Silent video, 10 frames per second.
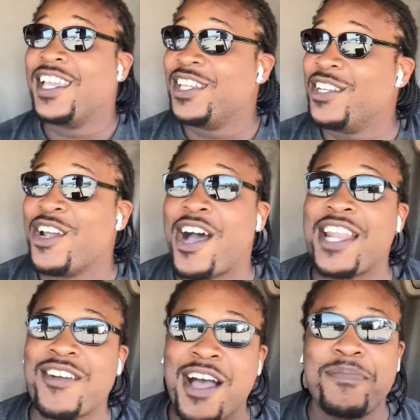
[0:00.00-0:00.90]
You know, I
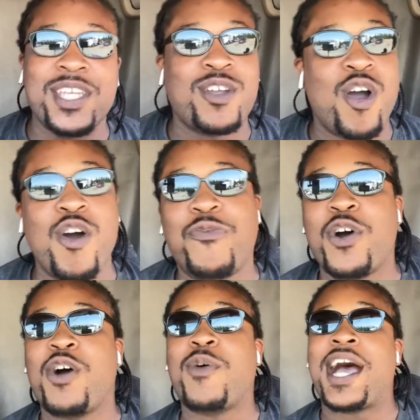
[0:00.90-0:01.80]
know I've been gone
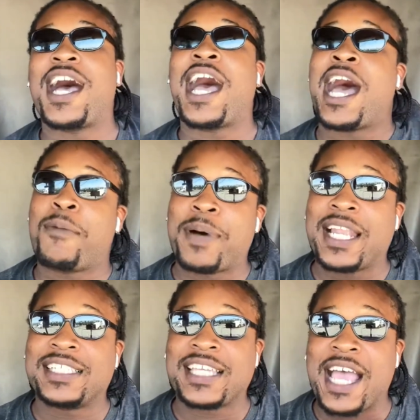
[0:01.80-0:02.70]
for a while. I
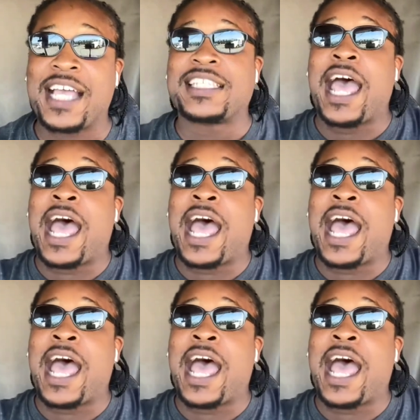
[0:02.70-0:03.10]
apologize.